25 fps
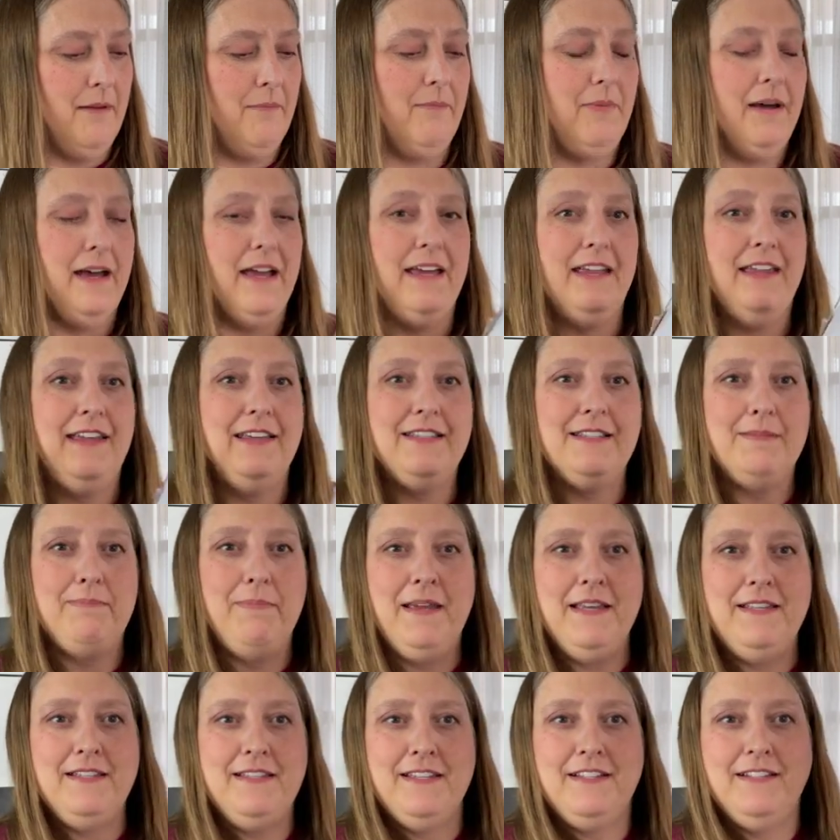But it's
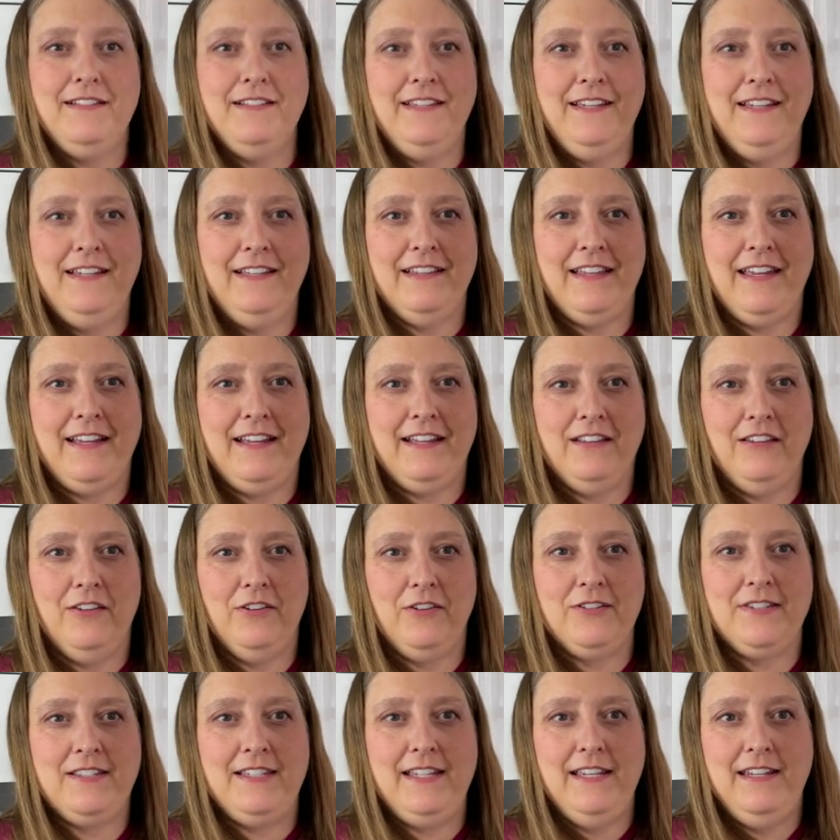basically like a
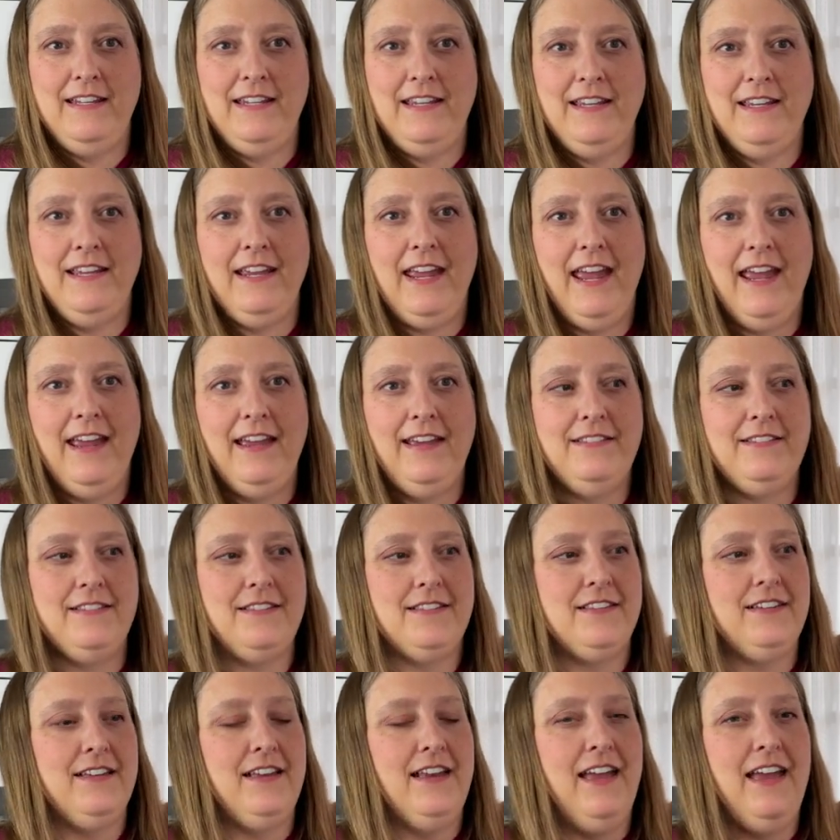little CD
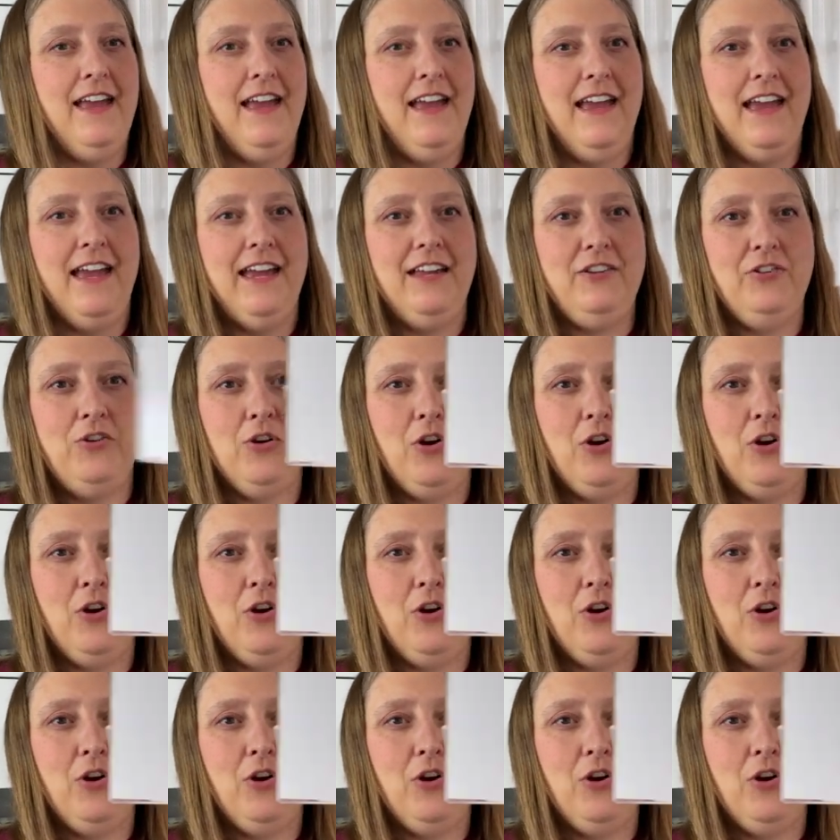case, and you